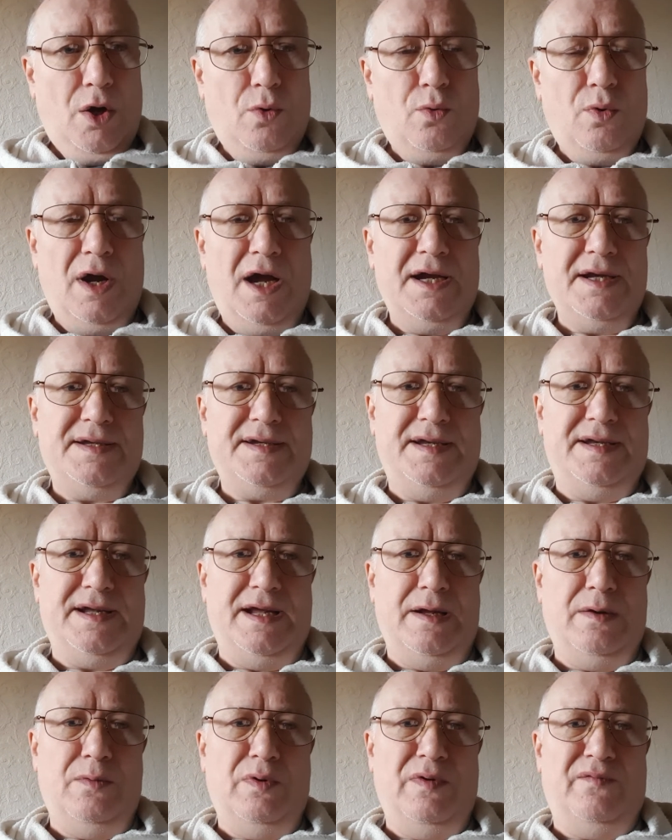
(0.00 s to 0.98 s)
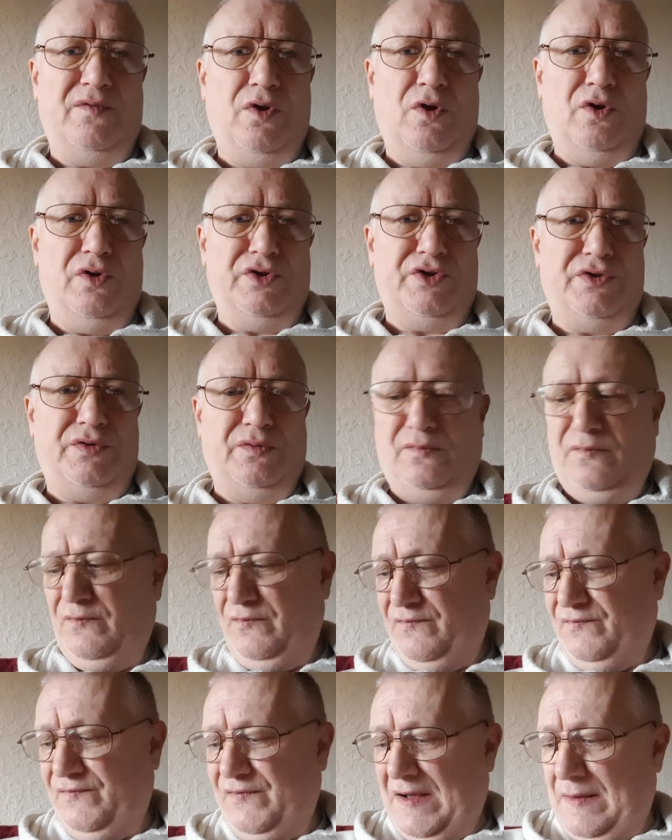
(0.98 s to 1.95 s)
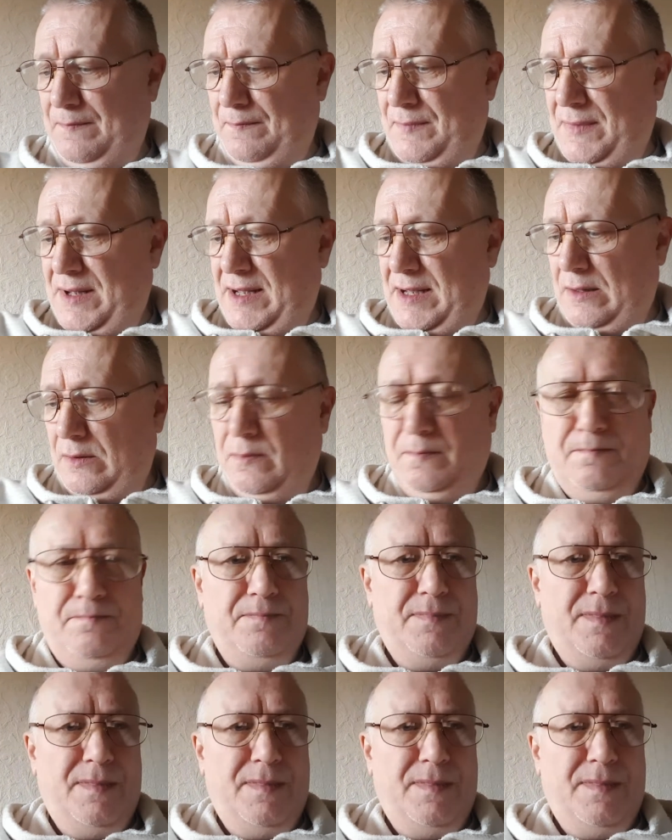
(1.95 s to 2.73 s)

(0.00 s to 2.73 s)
Right, today we've got some fan mail.